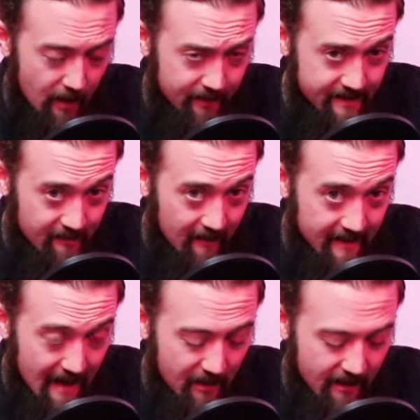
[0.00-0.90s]
the
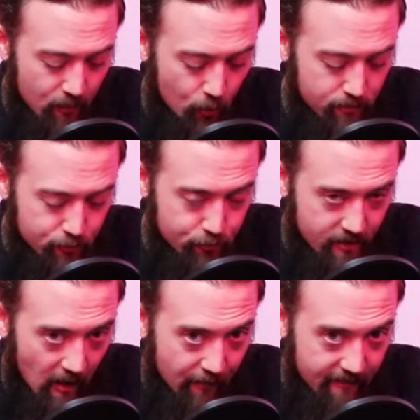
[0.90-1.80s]
dynamic or
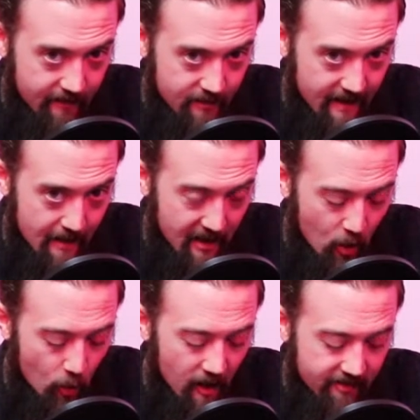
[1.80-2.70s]
broadcasting dynamic
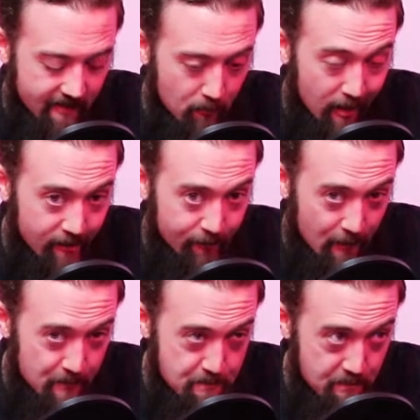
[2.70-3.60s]
quality
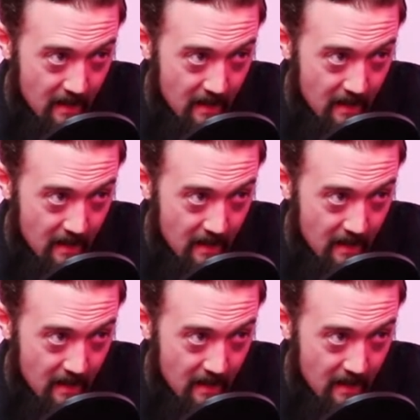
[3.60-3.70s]
microphone.